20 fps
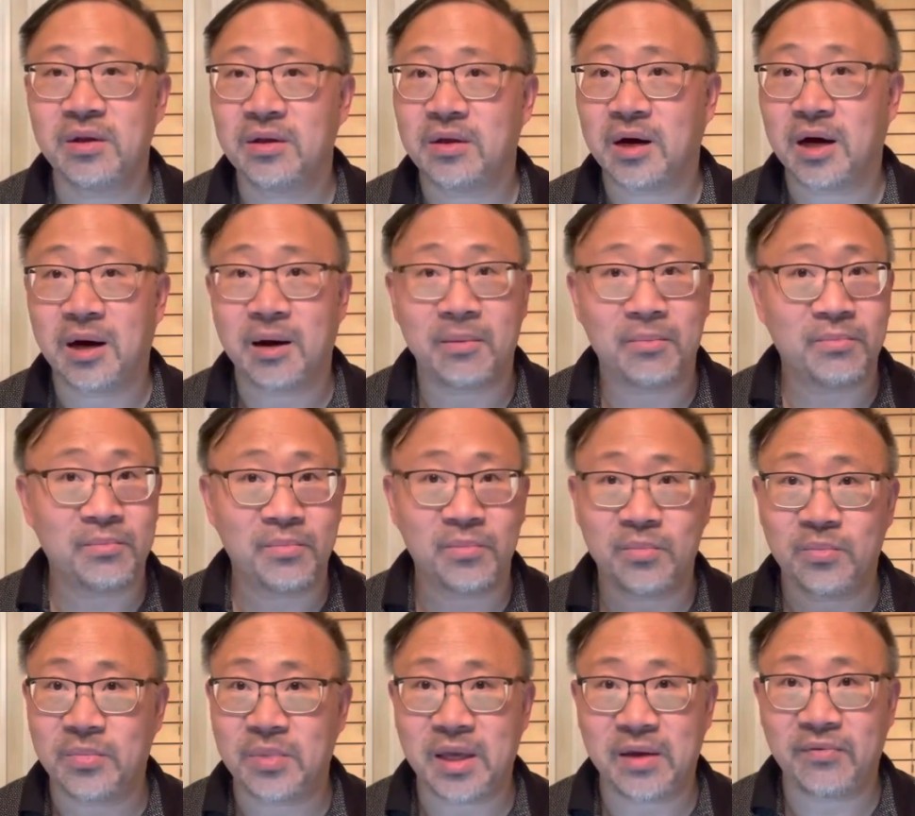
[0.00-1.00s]
Um,
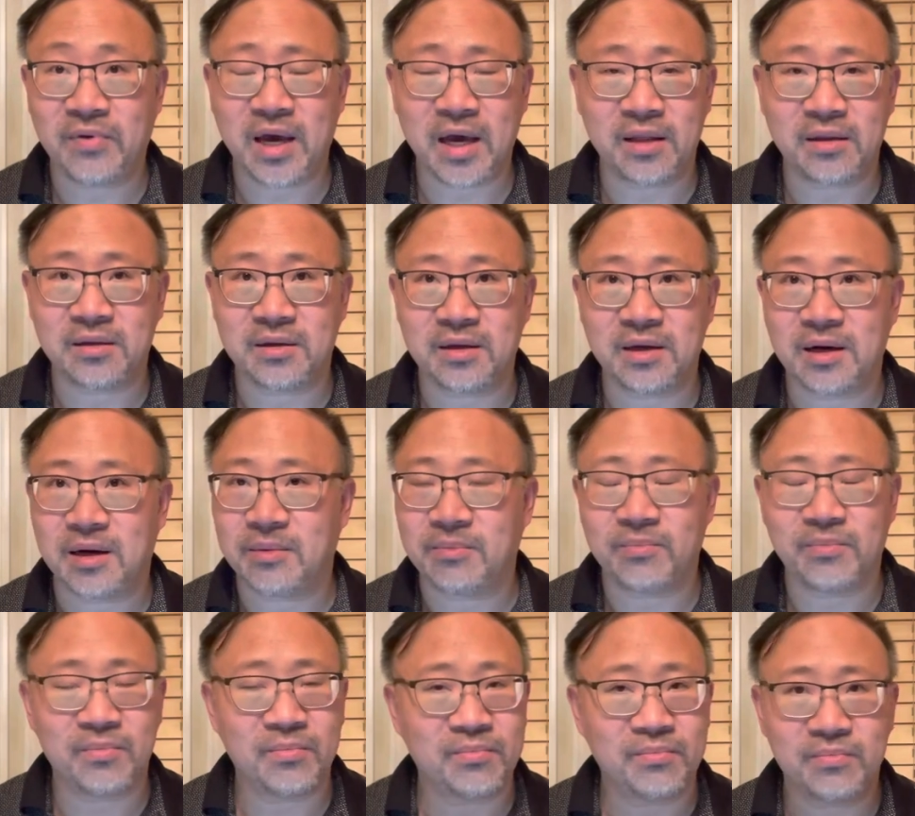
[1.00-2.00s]
they've had um,
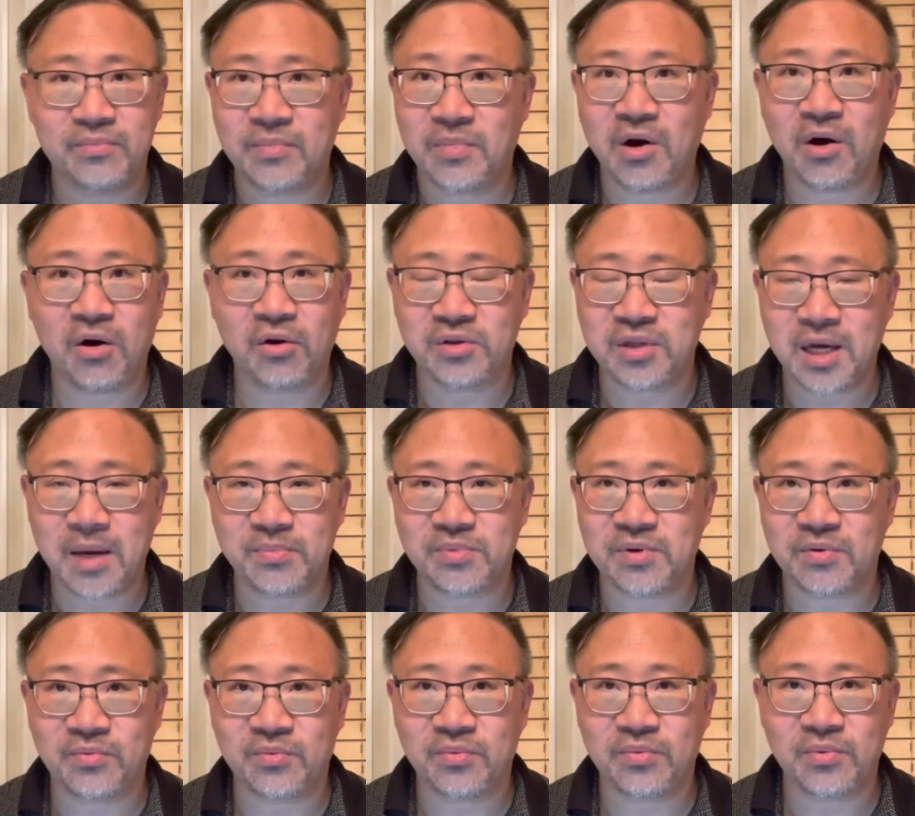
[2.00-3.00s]
all types
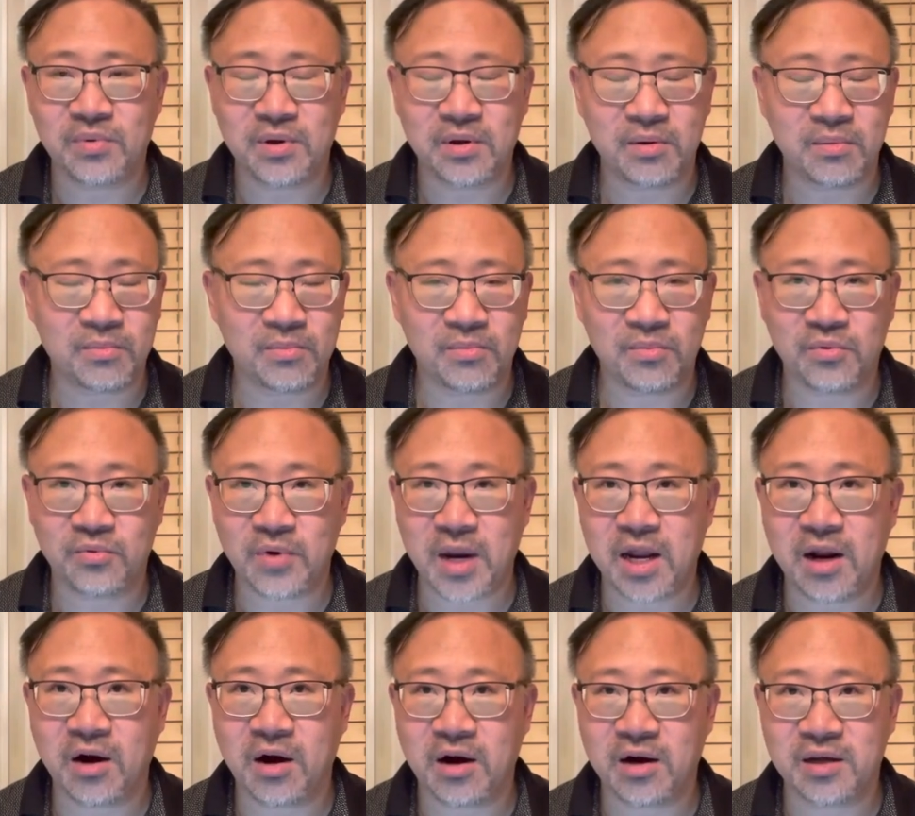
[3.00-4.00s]
of um, great
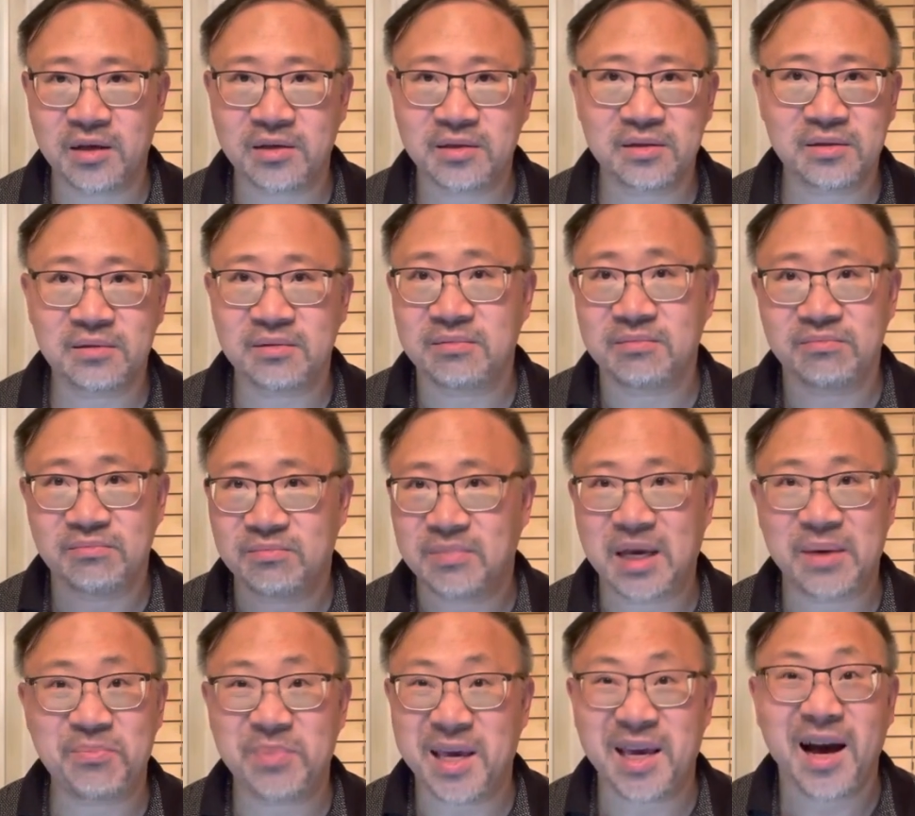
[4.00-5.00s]
artists
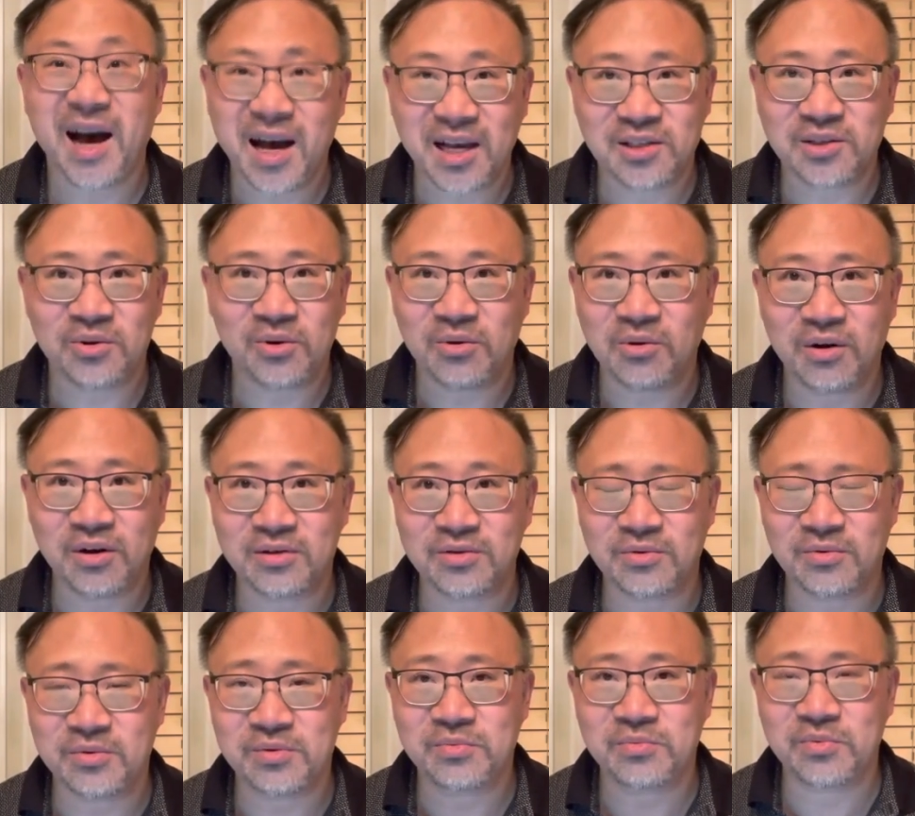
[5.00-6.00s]
like Picasso also
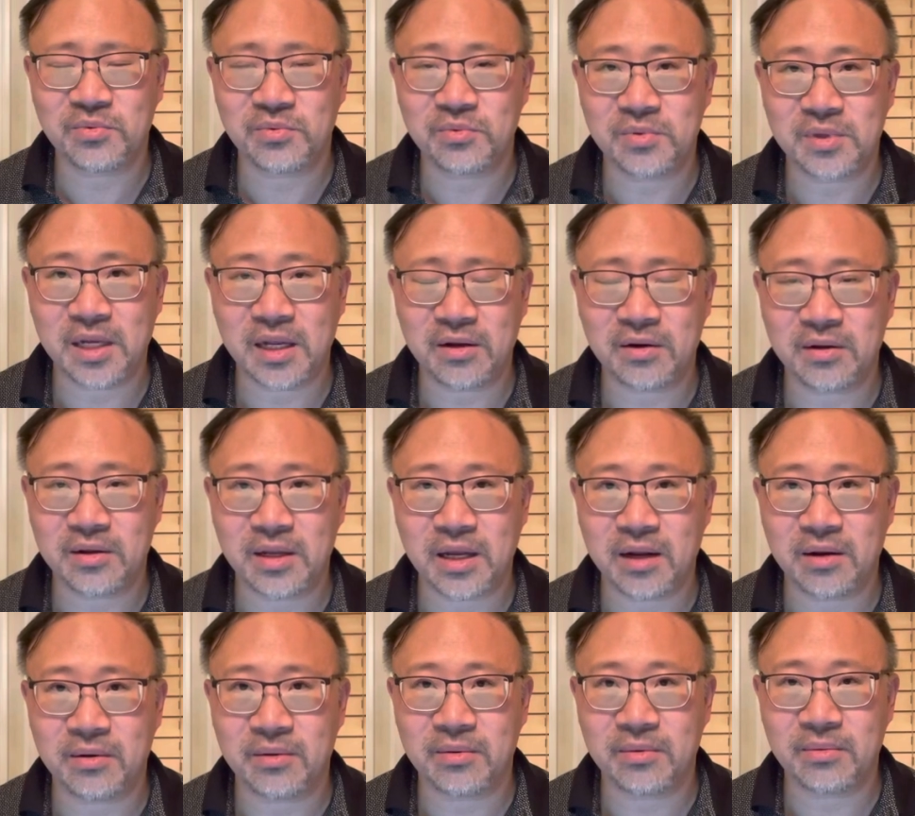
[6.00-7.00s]
has done,
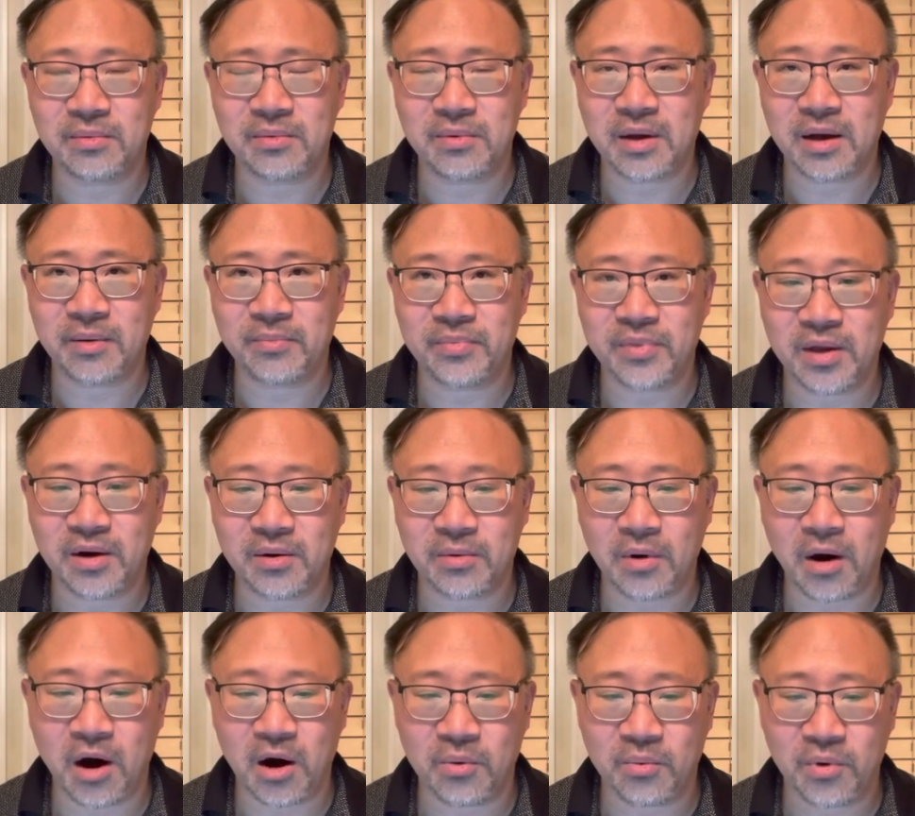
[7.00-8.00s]
done um, their
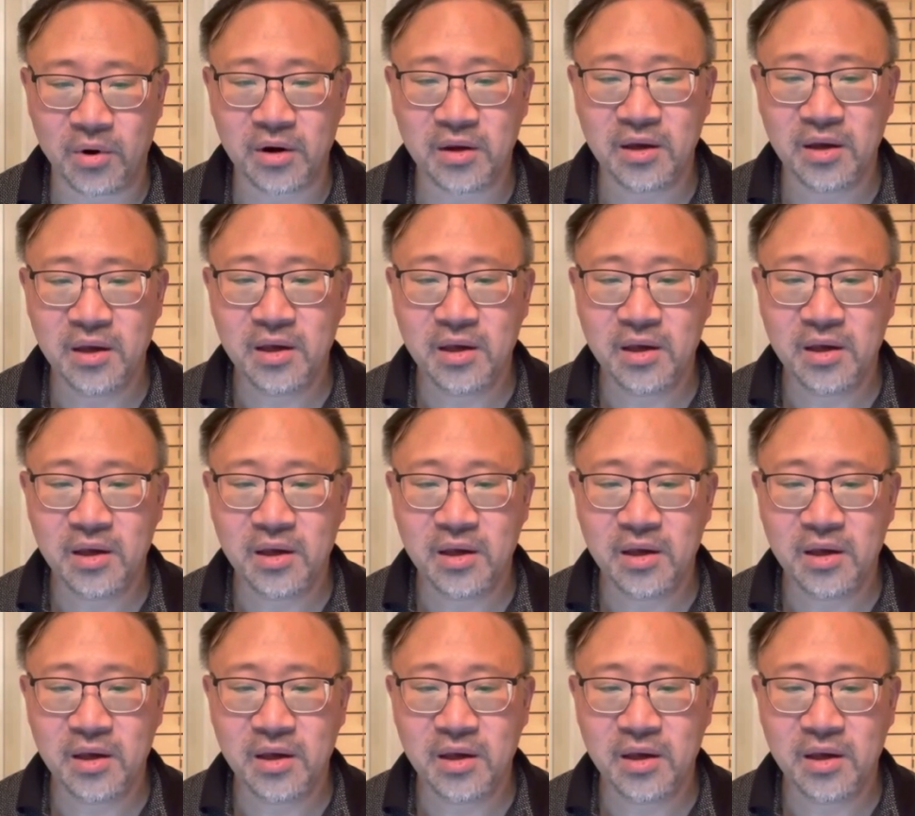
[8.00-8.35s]
artwork.